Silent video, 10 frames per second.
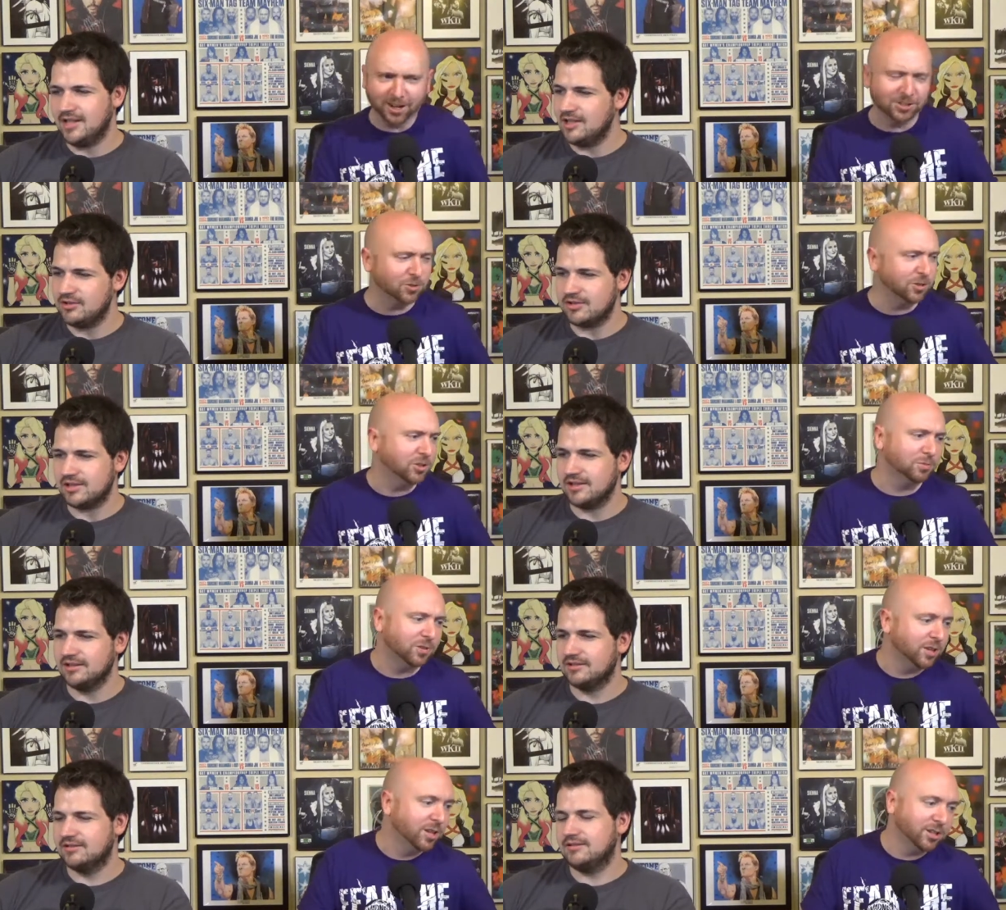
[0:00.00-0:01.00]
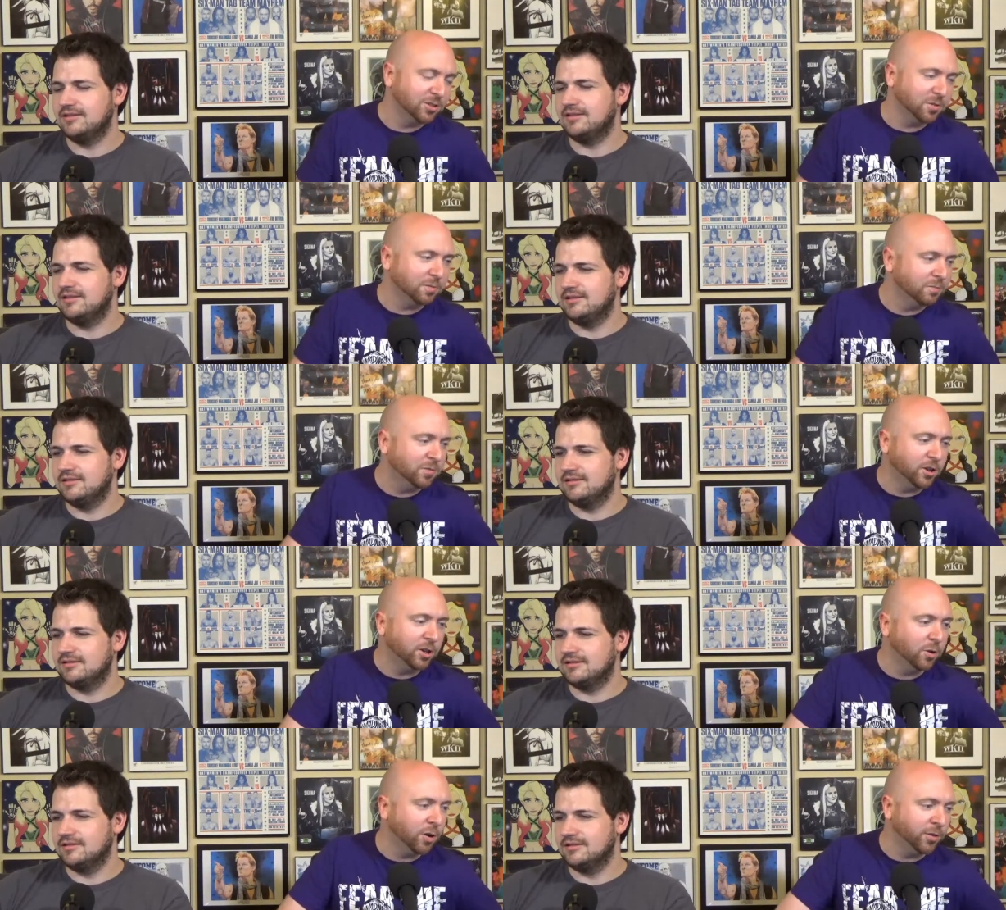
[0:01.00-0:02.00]
Speaker 1: that. I saw some some
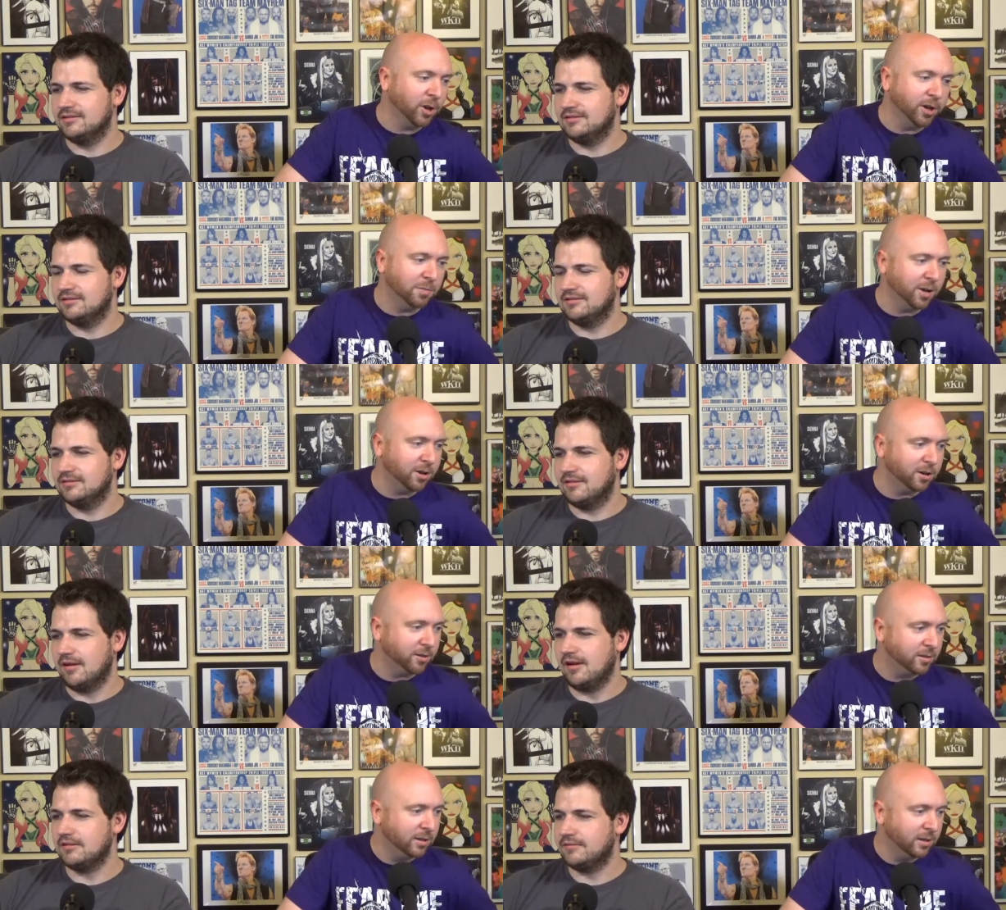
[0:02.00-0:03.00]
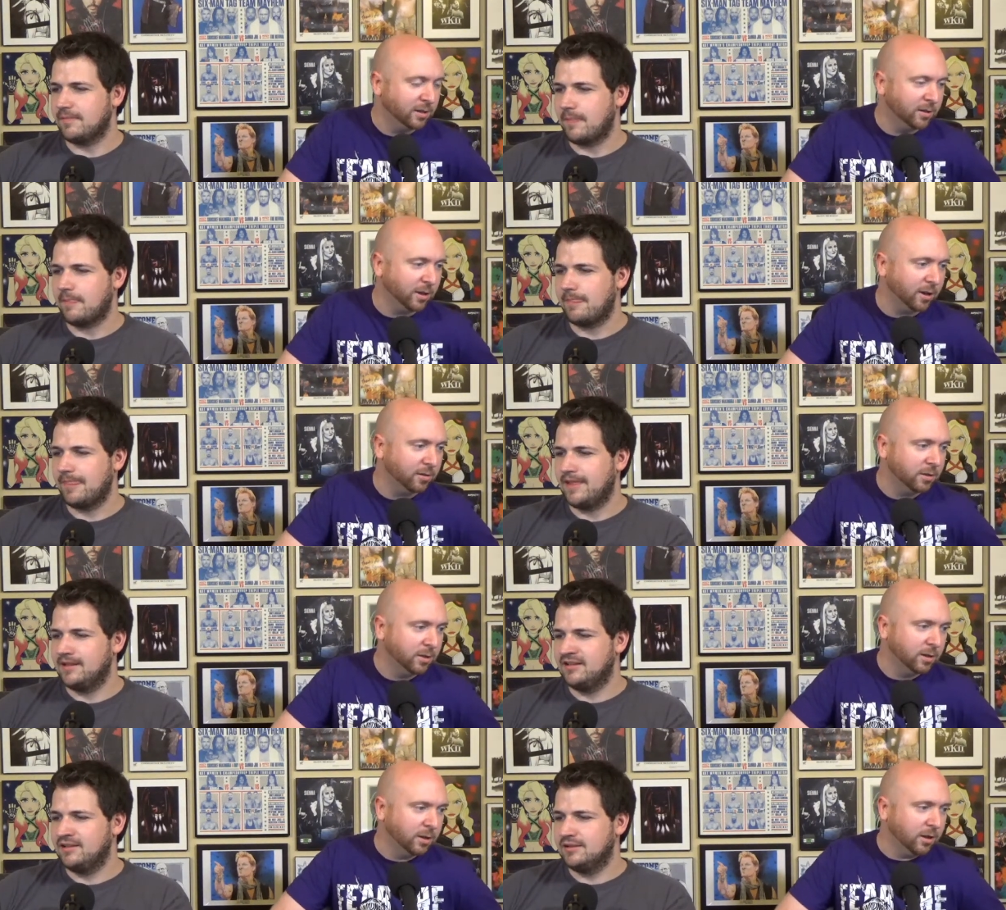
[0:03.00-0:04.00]
video online about it. Huh. Yeah.
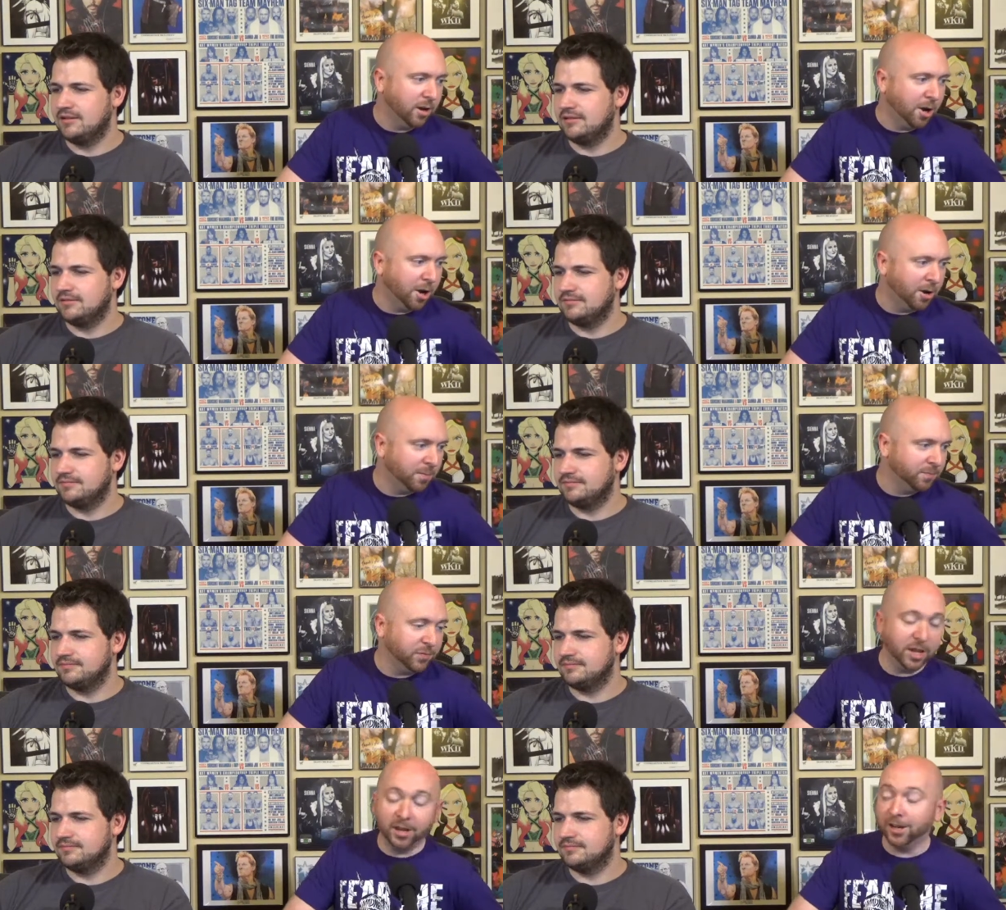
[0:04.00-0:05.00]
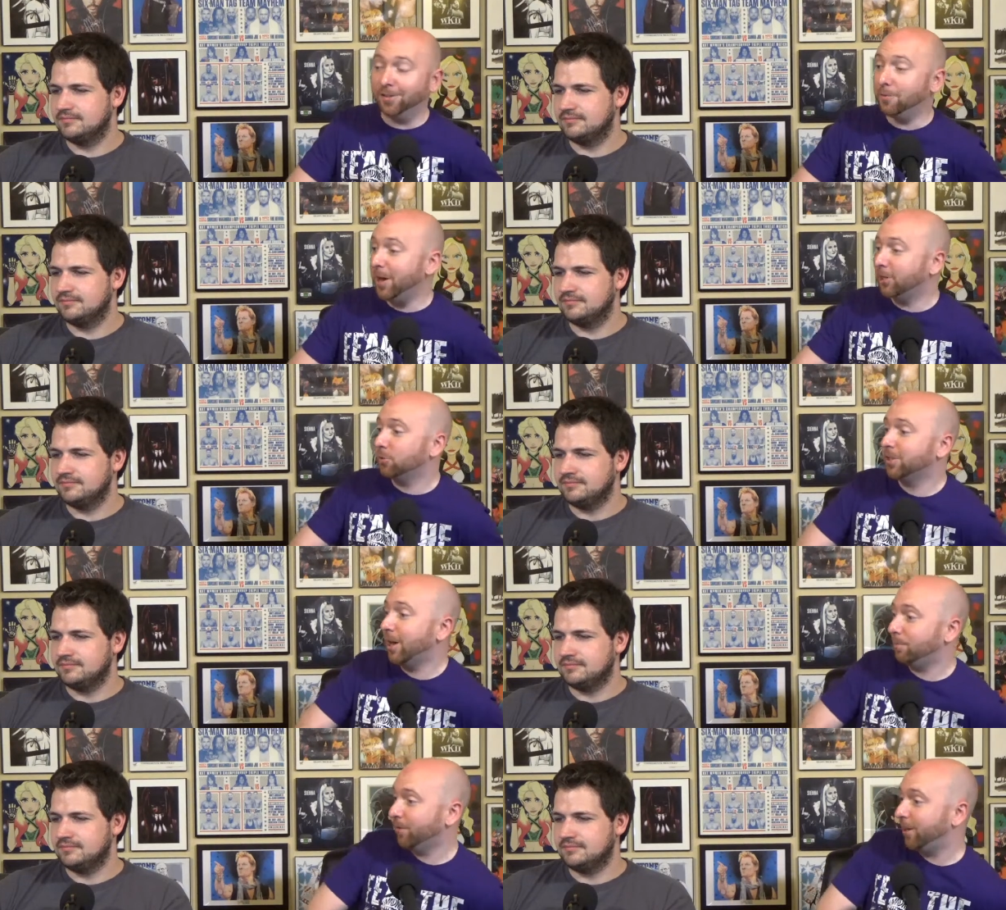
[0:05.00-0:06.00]
Um, the ending of the match was
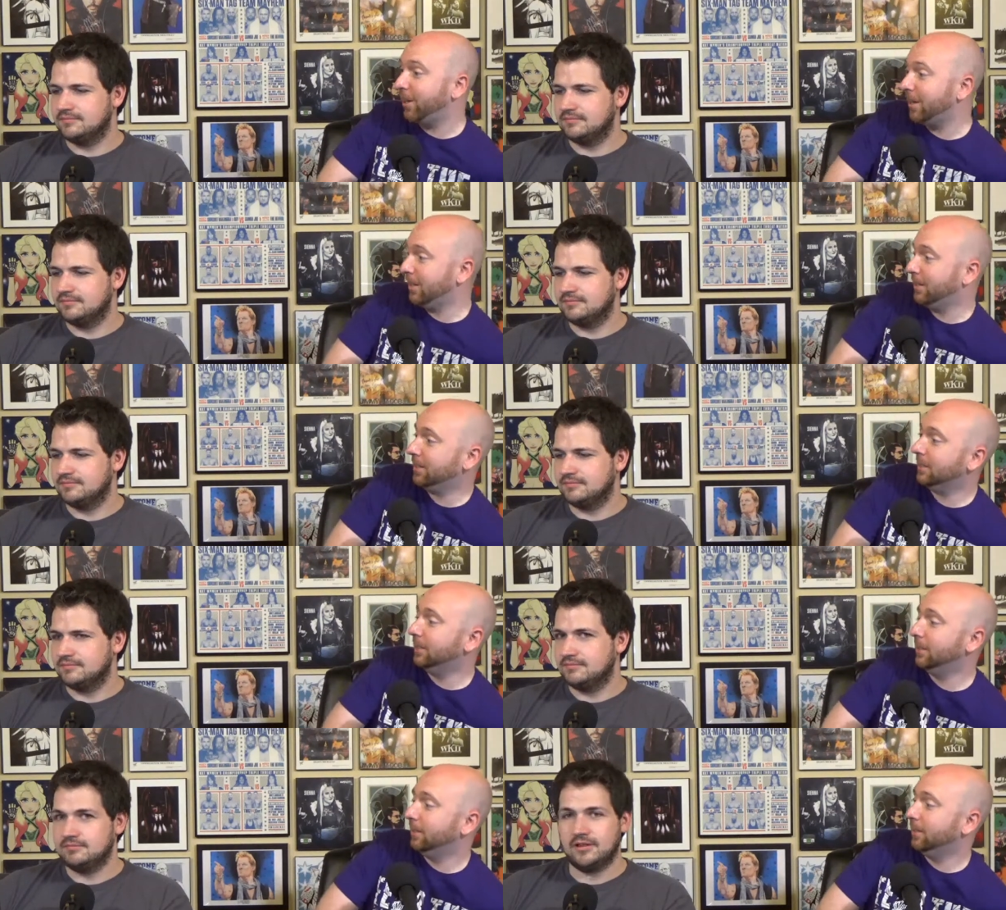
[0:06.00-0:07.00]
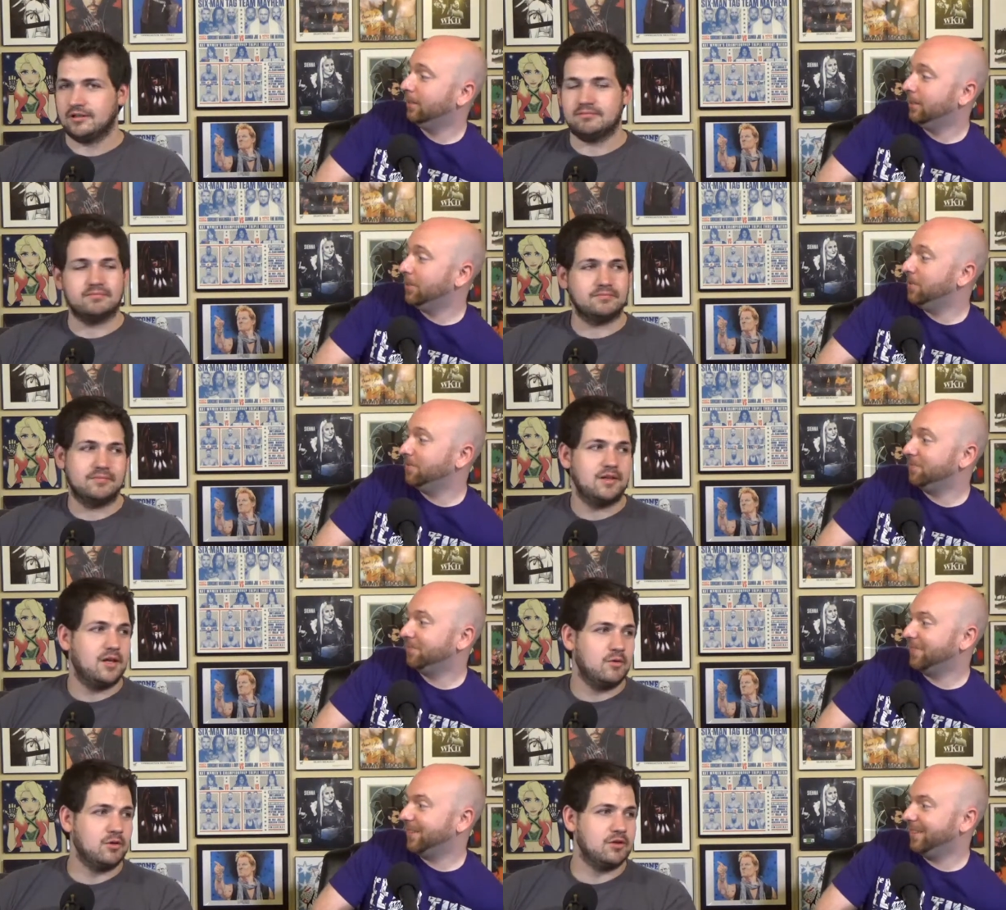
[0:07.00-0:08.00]
not
Speaker 2: pretty. No.
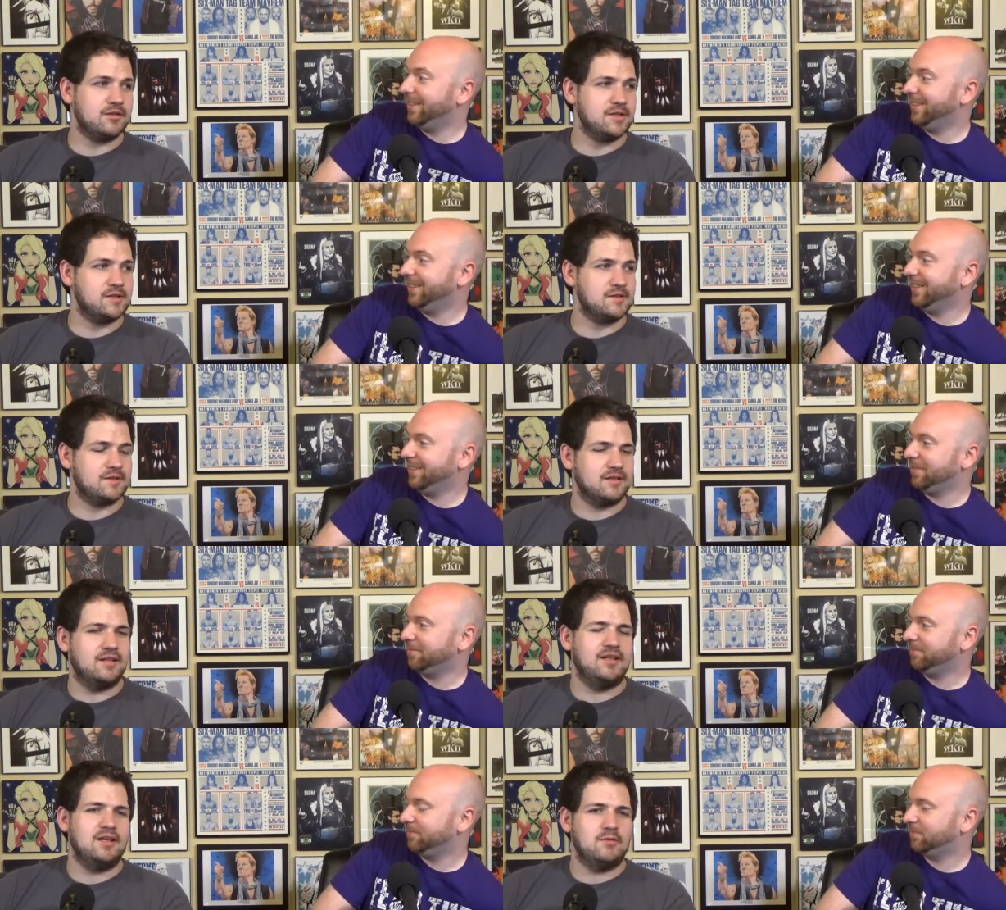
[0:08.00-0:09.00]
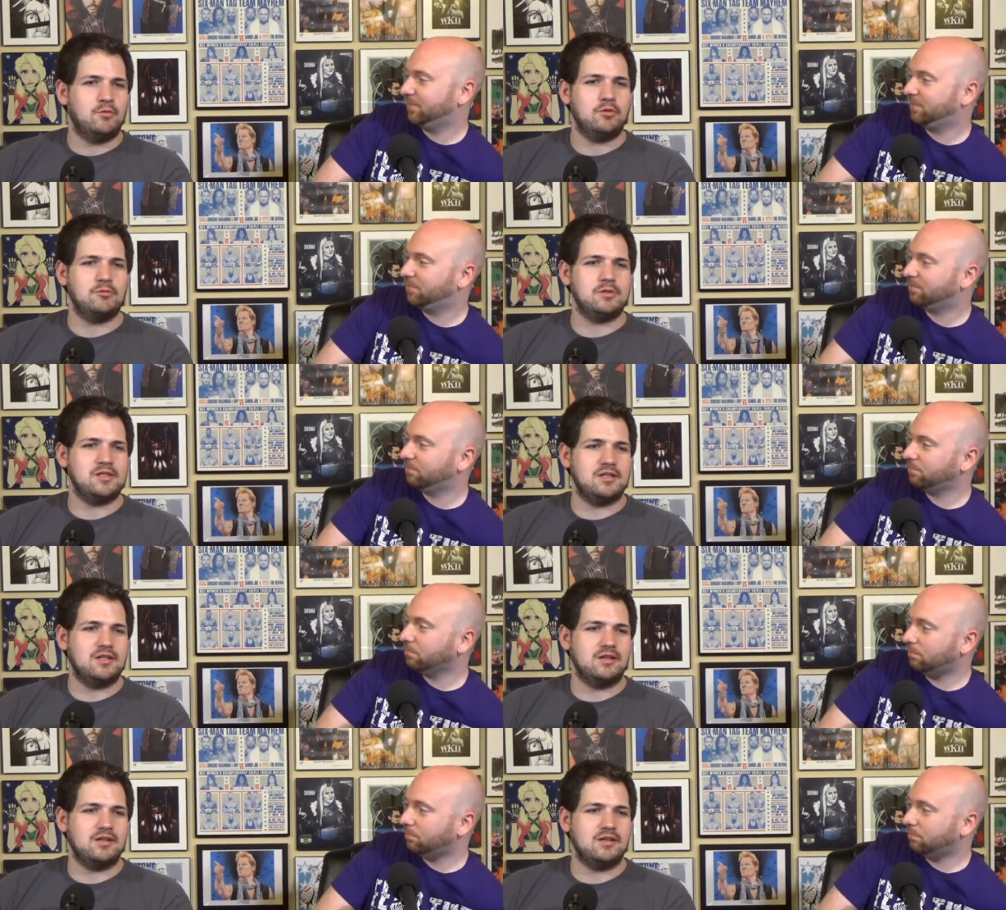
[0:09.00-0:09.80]
Well, it's what was it?